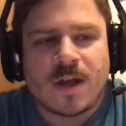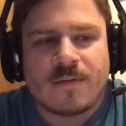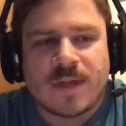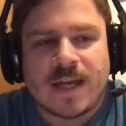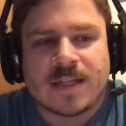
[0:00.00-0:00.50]

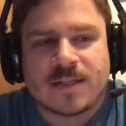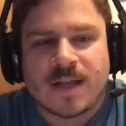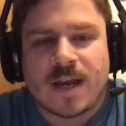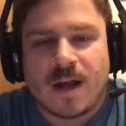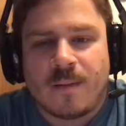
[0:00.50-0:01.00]
If they could
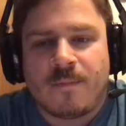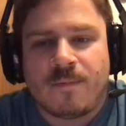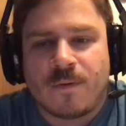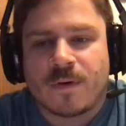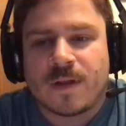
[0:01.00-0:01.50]
set up
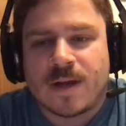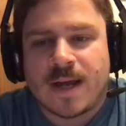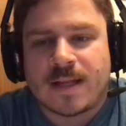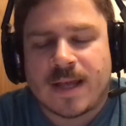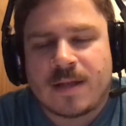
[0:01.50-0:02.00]
for the
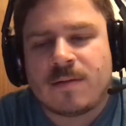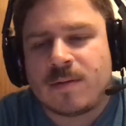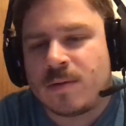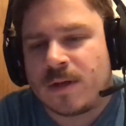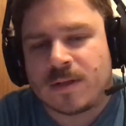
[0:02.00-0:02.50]
night,
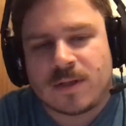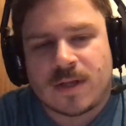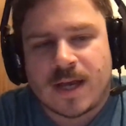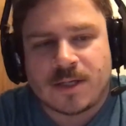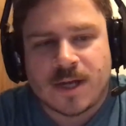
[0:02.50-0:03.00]
look. You
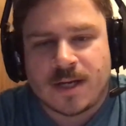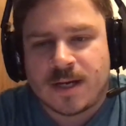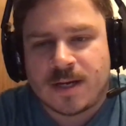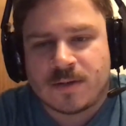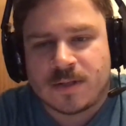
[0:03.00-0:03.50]
got Chad
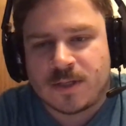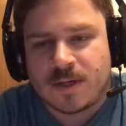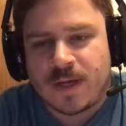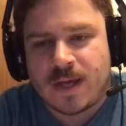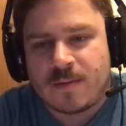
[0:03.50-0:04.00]
Knaus in the
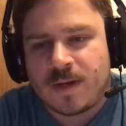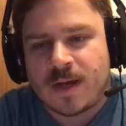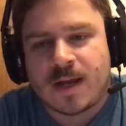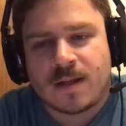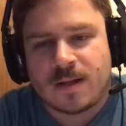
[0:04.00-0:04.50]
Chevy camp. You
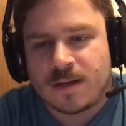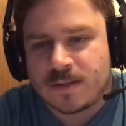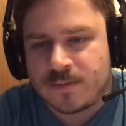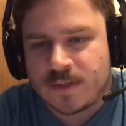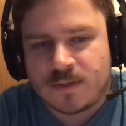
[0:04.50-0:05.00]
got Alan
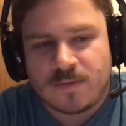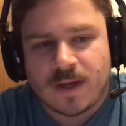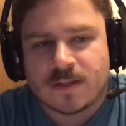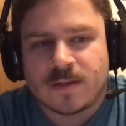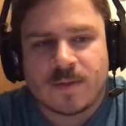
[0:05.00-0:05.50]
Gustafson. You've
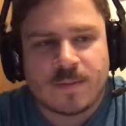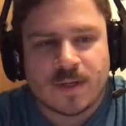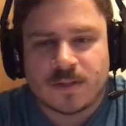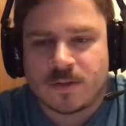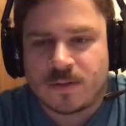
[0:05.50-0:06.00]
got some of the
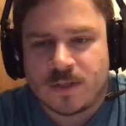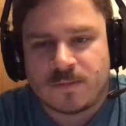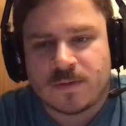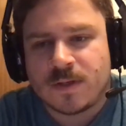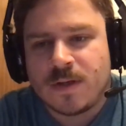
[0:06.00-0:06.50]
best crew
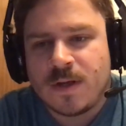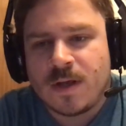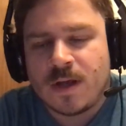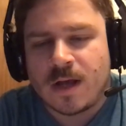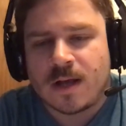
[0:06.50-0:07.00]
chiefs
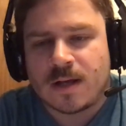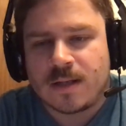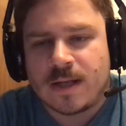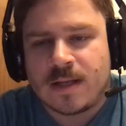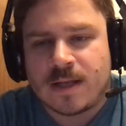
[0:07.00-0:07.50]

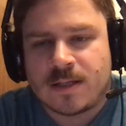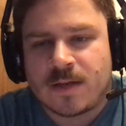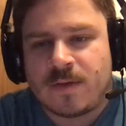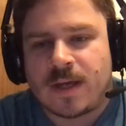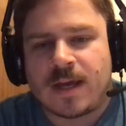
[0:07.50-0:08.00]
in that
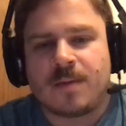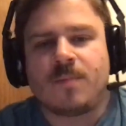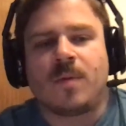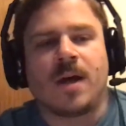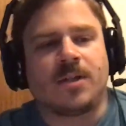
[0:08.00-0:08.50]
Chevy camp.
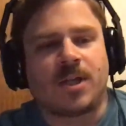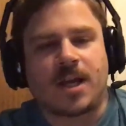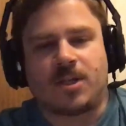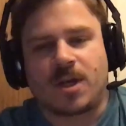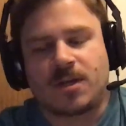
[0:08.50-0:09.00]

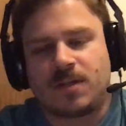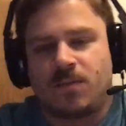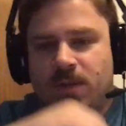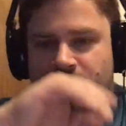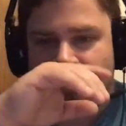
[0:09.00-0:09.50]
Chad Johnson
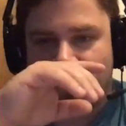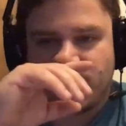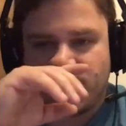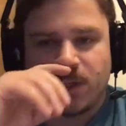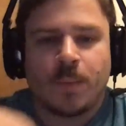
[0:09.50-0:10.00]
with the
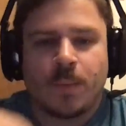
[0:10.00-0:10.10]
42.